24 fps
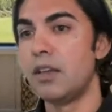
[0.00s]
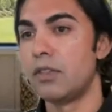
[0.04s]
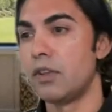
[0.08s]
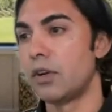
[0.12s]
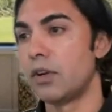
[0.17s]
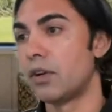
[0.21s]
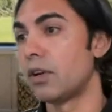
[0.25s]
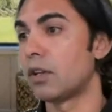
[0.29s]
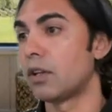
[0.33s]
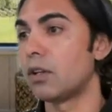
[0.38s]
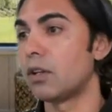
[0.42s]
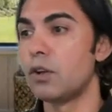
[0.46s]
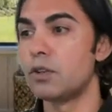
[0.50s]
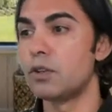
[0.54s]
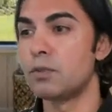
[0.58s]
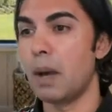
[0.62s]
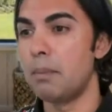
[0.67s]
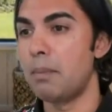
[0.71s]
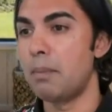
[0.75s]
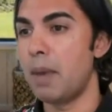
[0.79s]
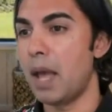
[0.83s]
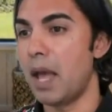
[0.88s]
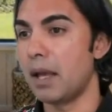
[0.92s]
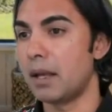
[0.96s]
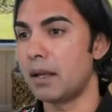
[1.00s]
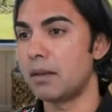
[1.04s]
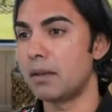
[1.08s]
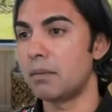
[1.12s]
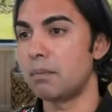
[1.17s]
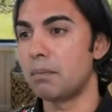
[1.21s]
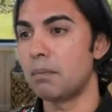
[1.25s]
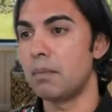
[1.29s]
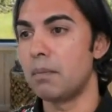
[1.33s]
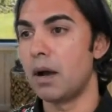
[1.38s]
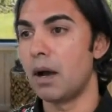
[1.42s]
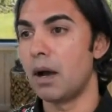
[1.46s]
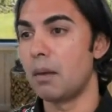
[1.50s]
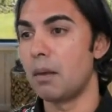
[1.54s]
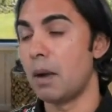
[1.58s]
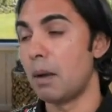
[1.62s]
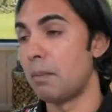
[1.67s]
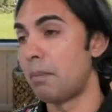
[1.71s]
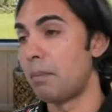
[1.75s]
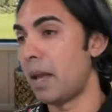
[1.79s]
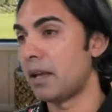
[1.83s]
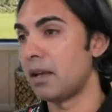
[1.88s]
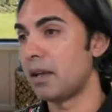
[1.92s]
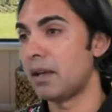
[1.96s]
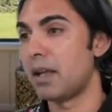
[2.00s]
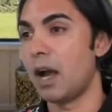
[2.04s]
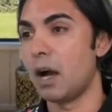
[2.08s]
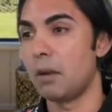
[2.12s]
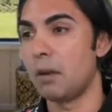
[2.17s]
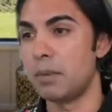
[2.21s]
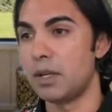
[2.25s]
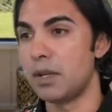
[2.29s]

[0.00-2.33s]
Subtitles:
They're going to close my bank account